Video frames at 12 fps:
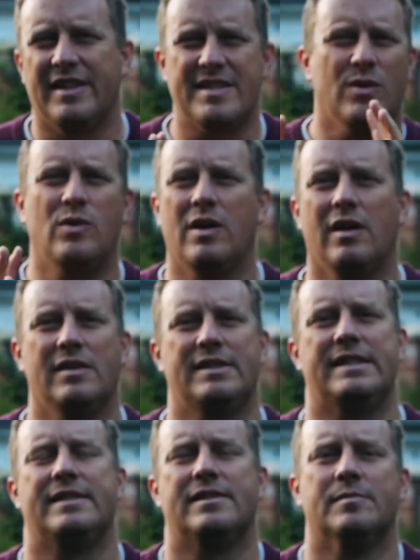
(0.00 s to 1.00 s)
This whole class
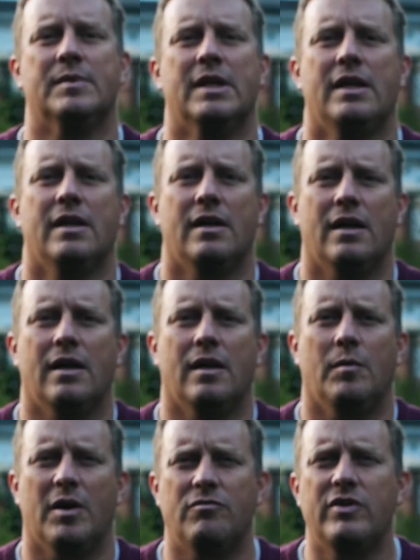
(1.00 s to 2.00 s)
system,
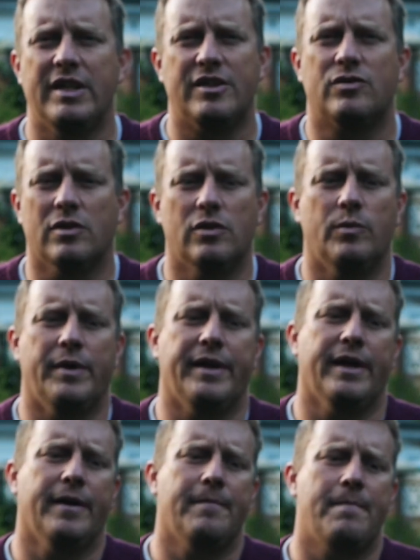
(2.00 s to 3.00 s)
uh, I really struggle
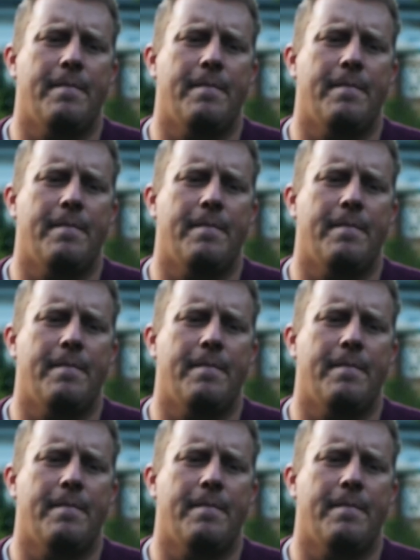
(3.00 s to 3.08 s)
with it.